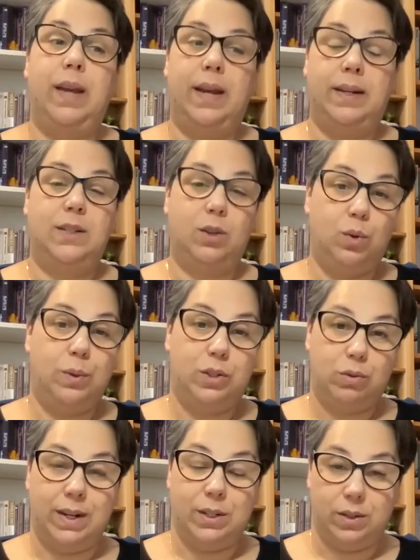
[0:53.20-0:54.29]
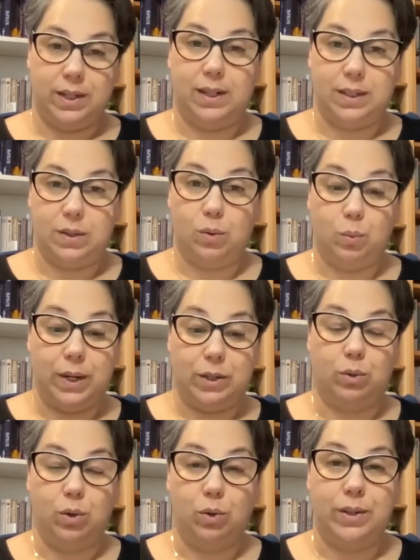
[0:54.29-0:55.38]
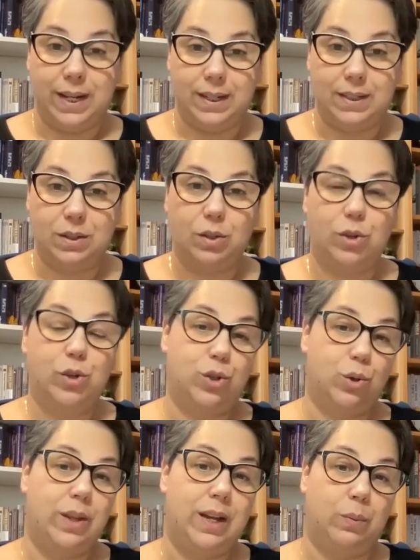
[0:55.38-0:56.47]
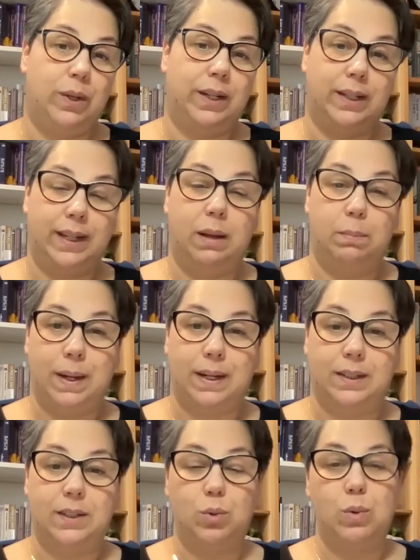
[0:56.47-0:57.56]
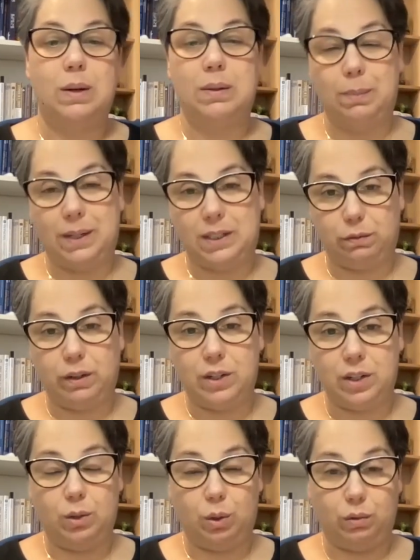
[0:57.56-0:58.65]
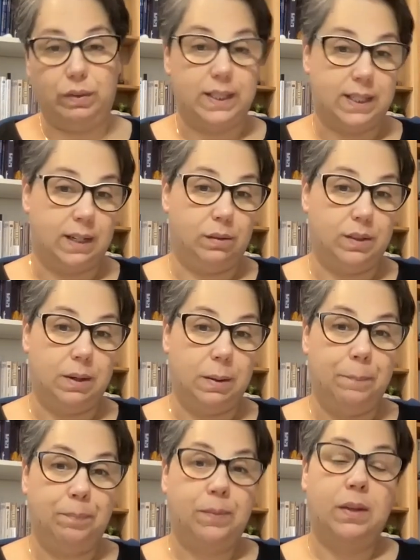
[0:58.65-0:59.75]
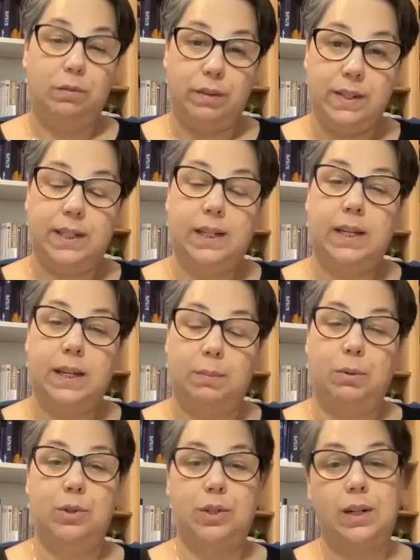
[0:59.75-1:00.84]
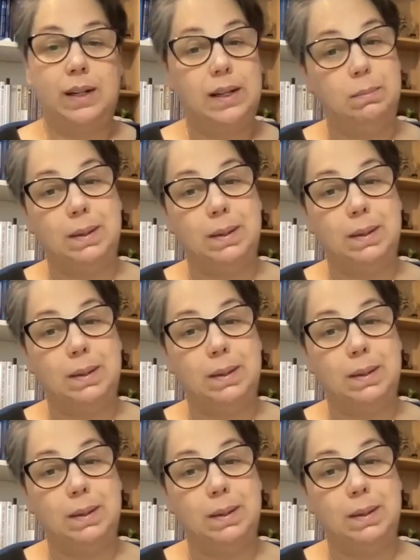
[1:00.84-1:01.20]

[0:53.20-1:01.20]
And it's always trying to tell us where to go next so that we can get back to our best version of ourselves, physically, emotionally,